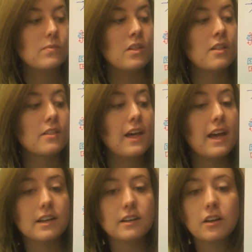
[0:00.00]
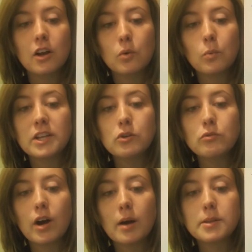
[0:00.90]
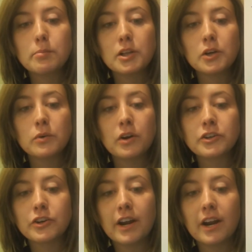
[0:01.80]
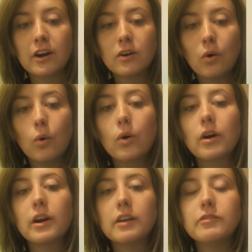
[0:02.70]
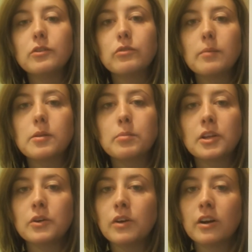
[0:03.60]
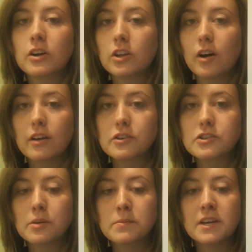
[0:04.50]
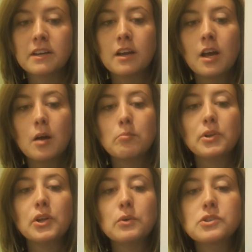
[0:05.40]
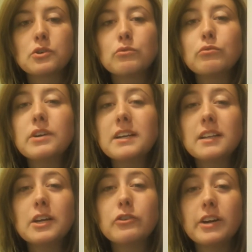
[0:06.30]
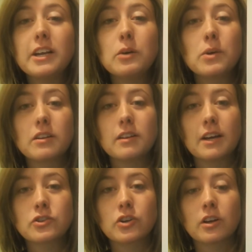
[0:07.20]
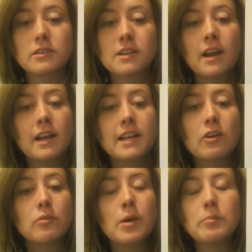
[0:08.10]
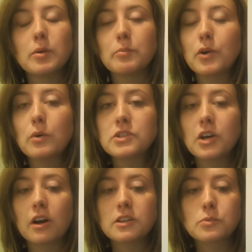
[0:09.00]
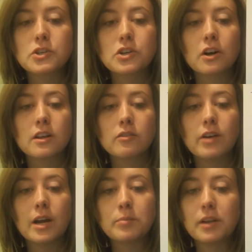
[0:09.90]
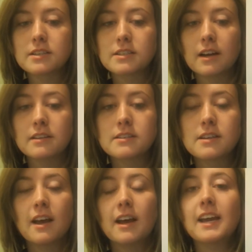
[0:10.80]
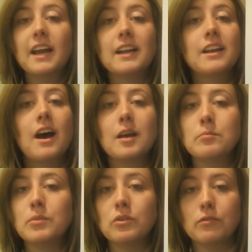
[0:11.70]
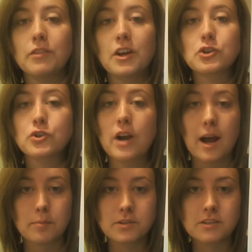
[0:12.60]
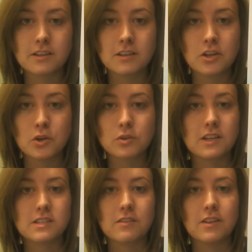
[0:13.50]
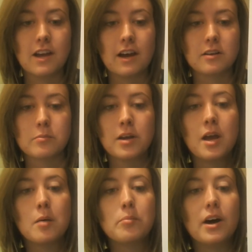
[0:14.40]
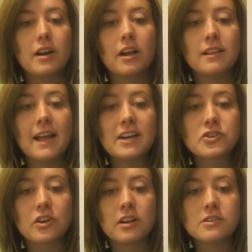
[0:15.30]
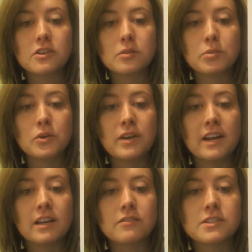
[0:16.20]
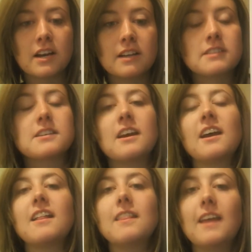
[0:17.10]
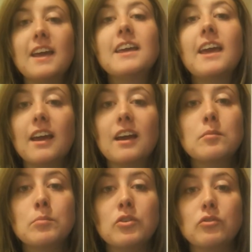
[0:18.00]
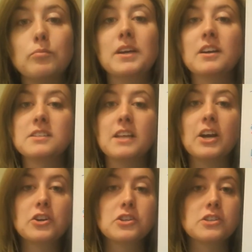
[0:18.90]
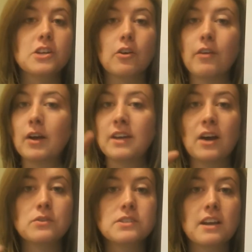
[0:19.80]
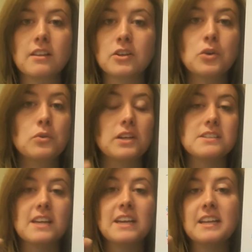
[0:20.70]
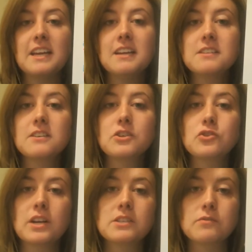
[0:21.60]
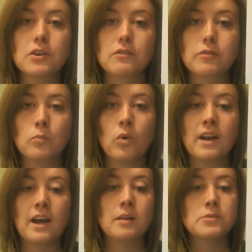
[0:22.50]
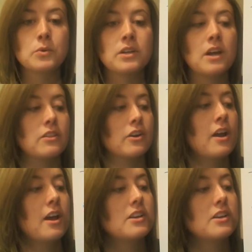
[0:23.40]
Then, when you rub the balloon on your hair, or if you rub the balloon on a cloth or something, balloons are really greedy with electrons. Now remember, protons, which are the red plus signs, cannot move. They're trapped in the nucleus of the atom. But electrons, or the blue negative signs, they can move because they're just around the outside of the nucleus. They can easily transfer from one atom to another.